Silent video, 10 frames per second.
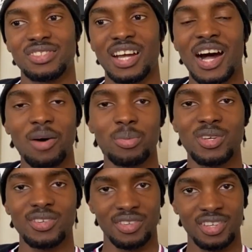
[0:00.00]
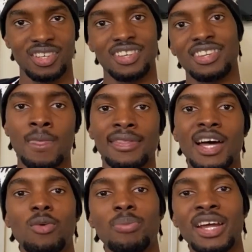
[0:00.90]
Albion.
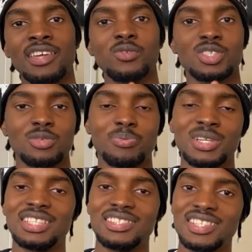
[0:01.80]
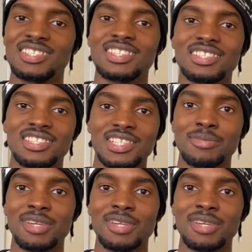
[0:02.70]
Now Brighton was a pretty decent team